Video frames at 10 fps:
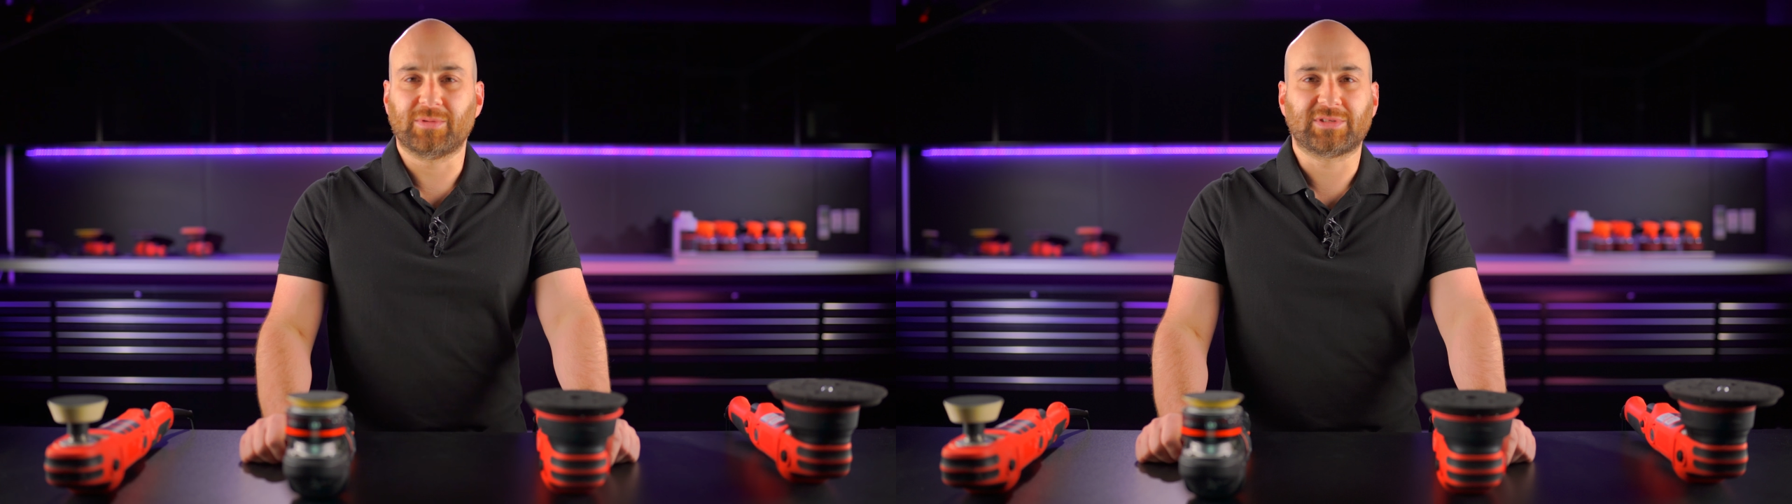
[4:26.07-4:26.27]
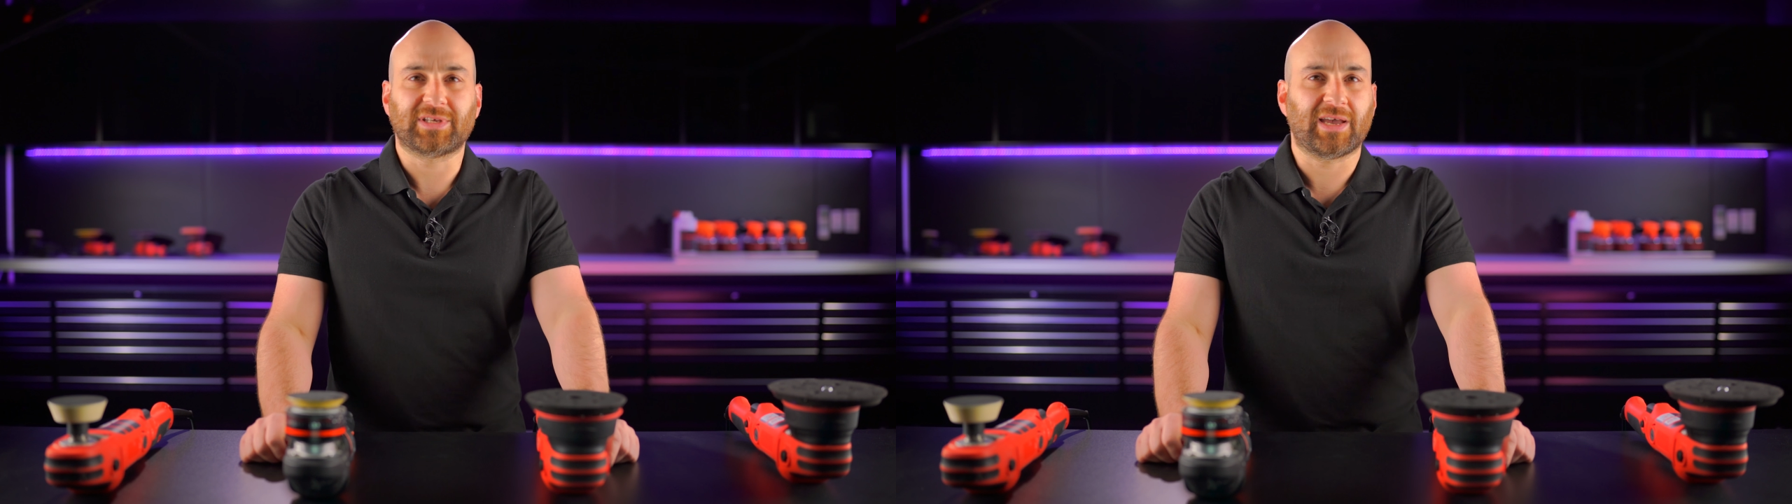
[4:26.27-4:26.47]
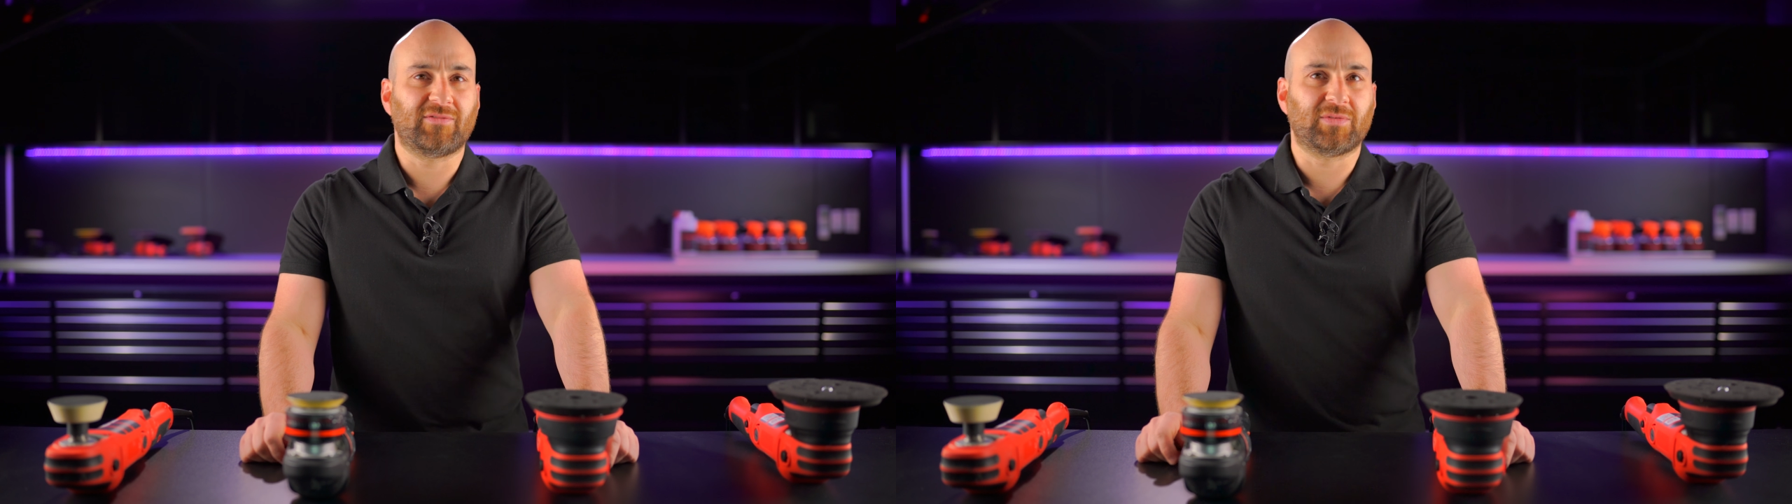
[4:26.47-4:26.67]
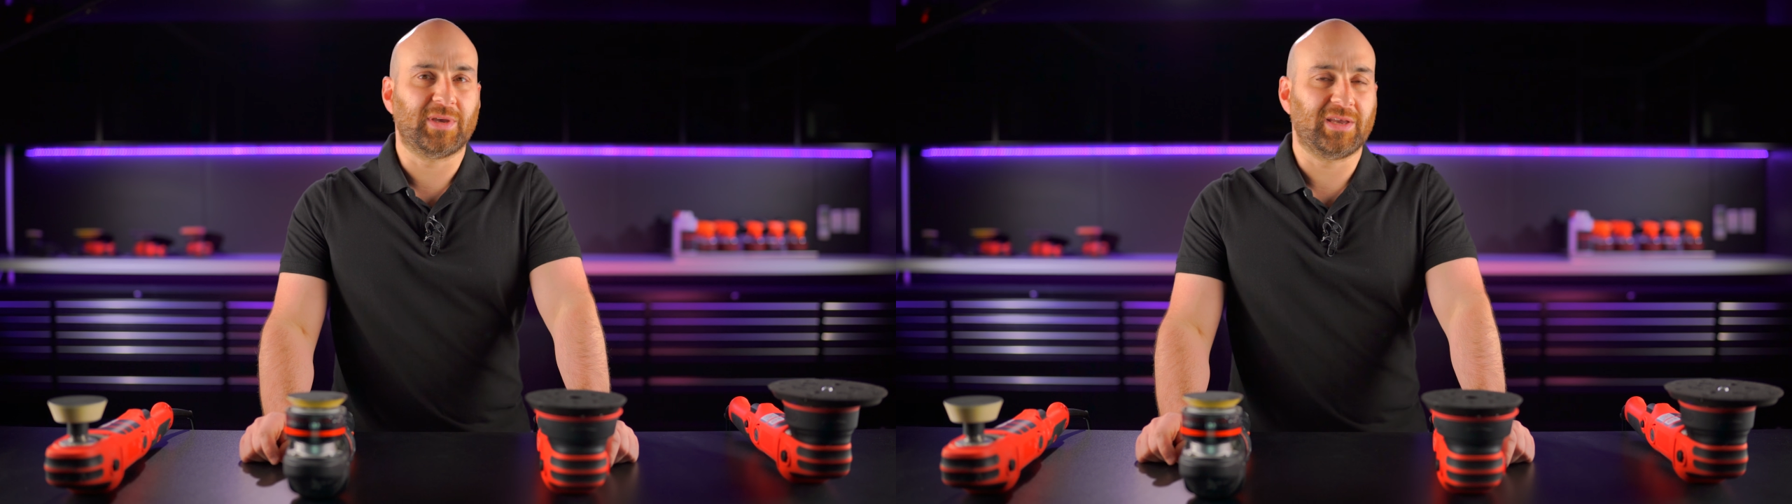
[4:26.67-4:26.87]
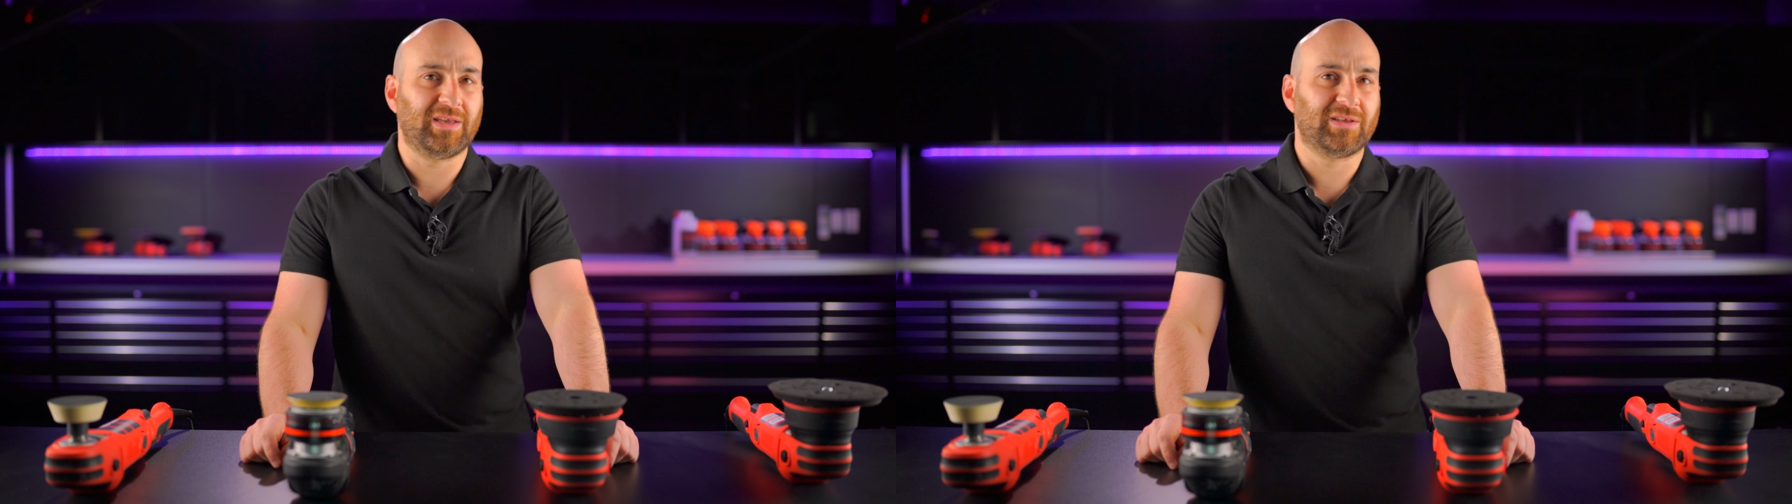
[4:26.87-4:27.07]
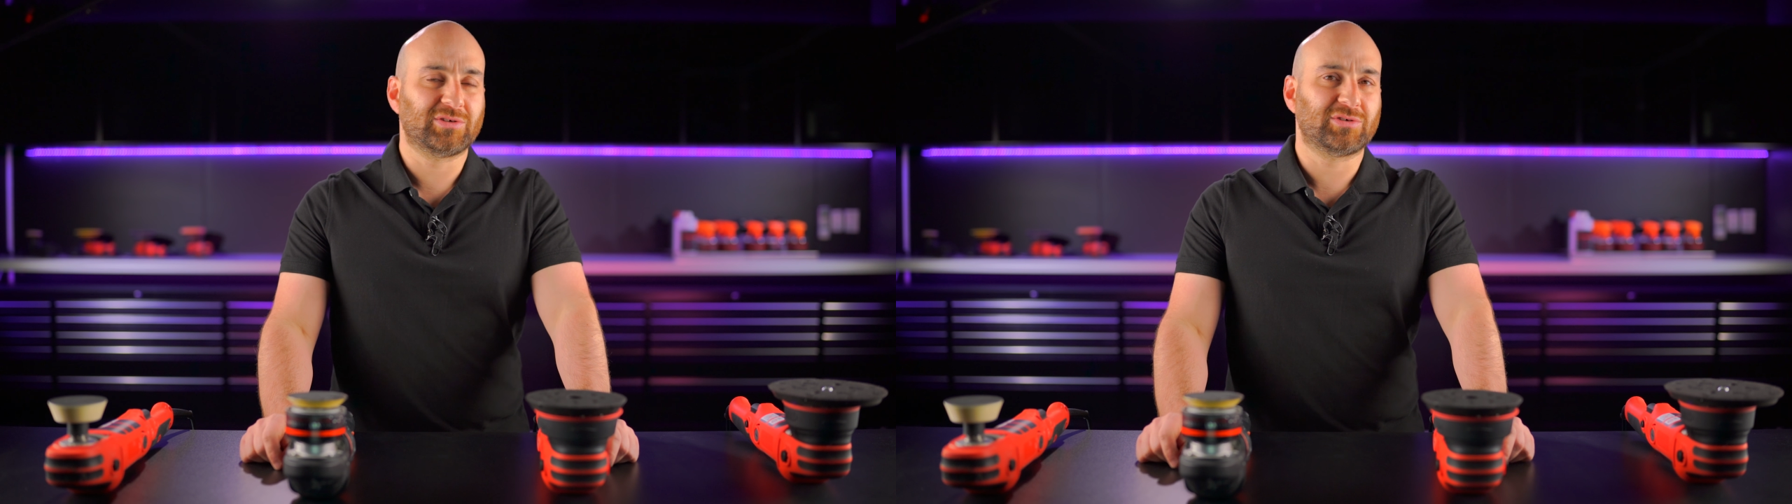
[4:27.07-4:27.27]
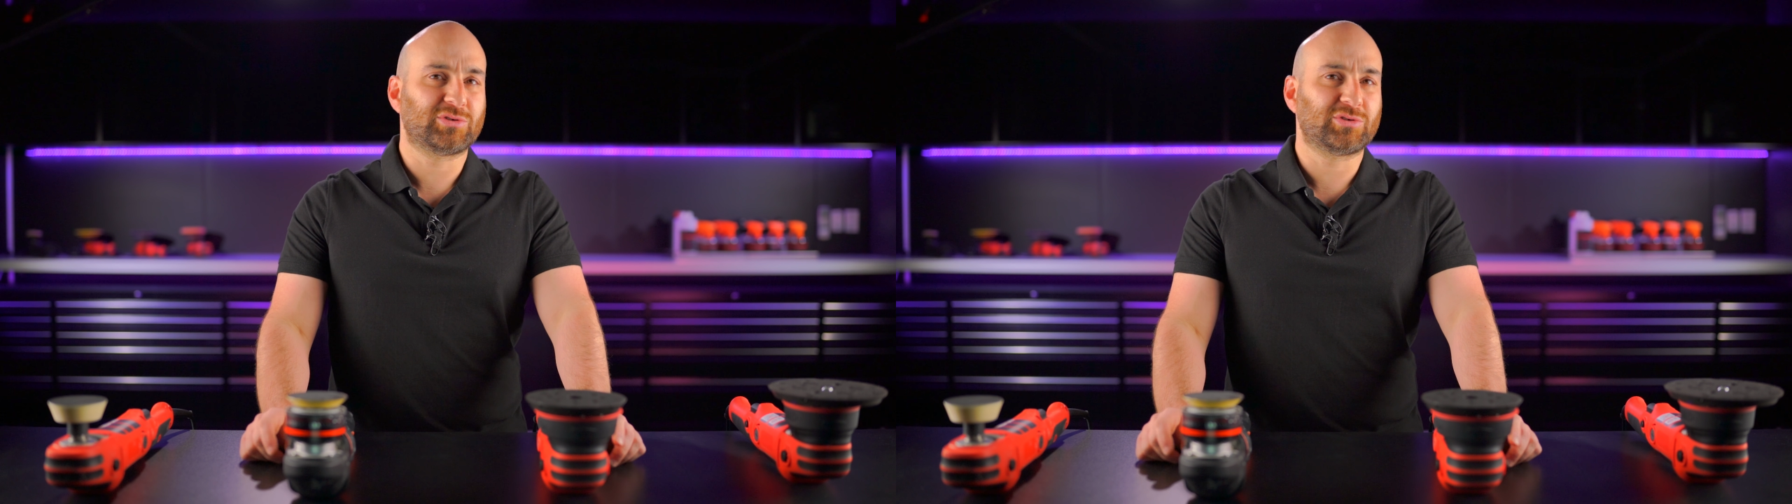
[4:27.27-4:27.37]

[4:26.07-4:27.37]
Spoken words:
saved me